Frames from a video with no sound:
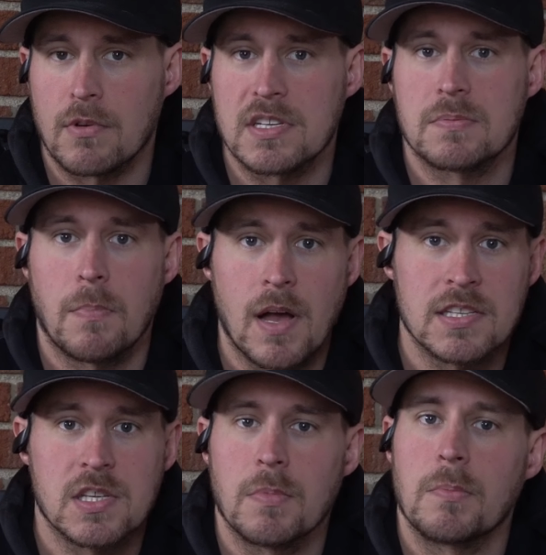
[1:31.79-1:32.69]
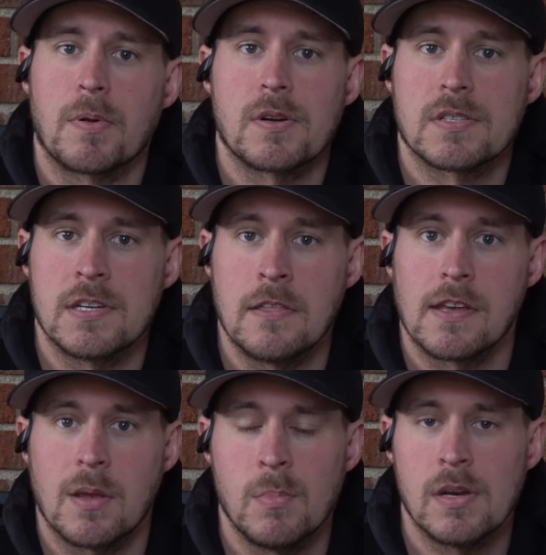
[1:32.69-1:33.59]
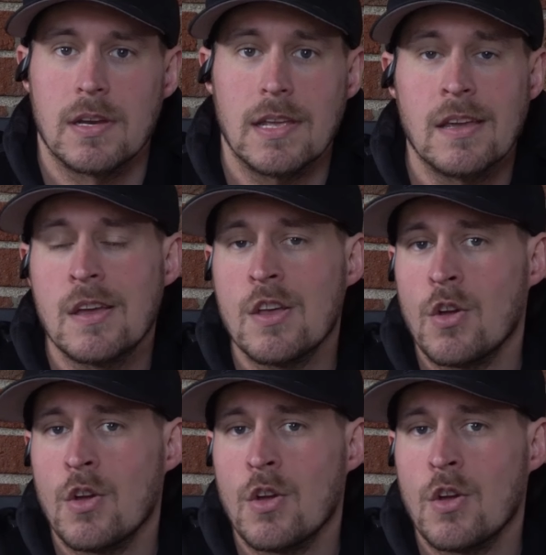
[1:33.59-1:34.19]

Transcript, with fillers: responsible person in the community